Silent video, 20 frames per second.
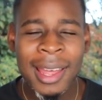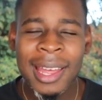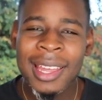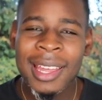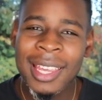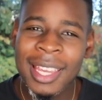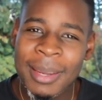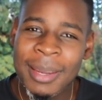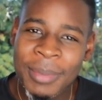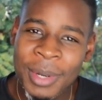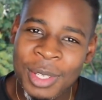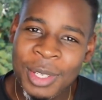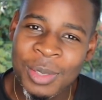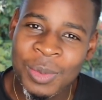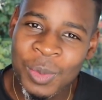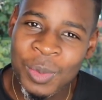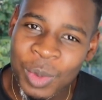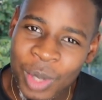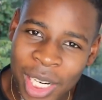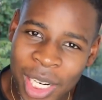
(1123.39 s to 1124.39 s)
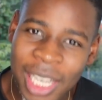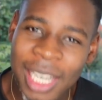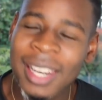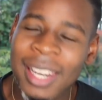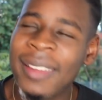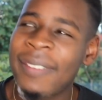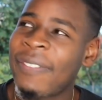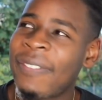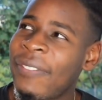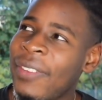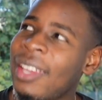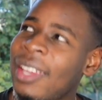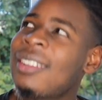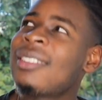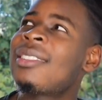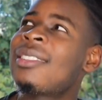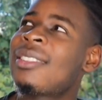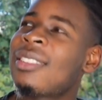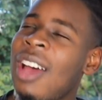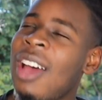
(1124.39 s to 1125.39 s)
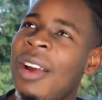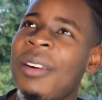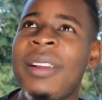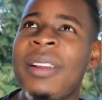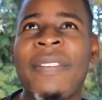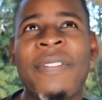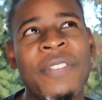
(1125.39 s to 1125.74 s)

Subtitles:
He must really feel sorry